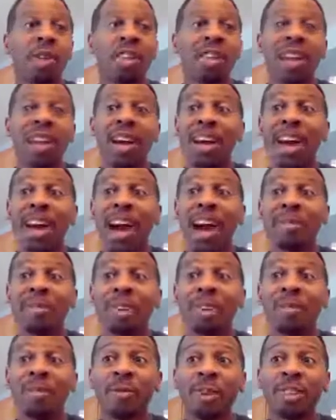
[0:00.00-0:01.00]
With that, I am
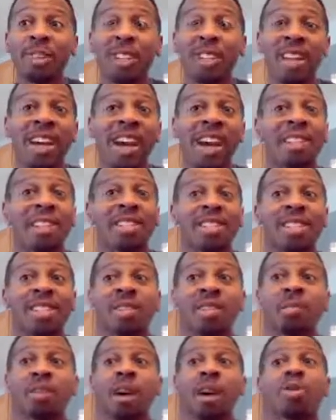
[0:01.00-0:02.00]
done for today. I'll see you
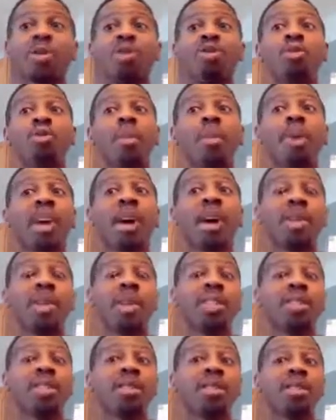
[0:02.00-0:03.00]
tomorrow, 2 p.m.
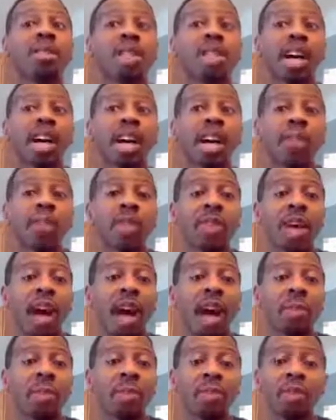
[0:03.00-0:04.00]
Eastern time.
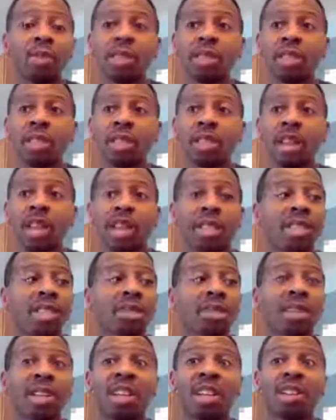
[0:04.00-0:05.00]
I'll be doing this at
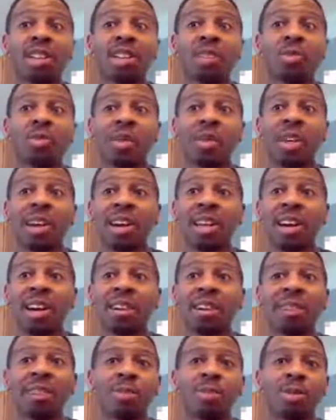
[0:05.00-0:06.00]
least through the end of this week, and
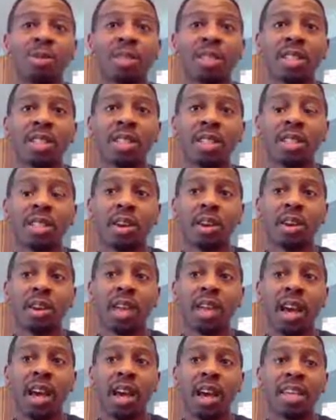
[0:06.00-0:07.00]
I'll keep doing these as
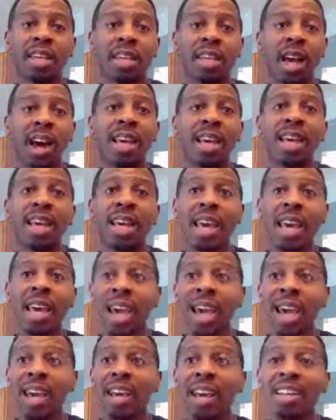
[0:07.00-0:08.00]
long as I
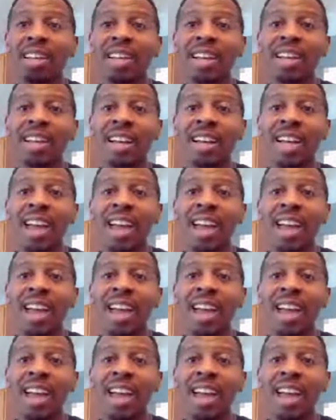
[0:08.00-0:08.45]
can.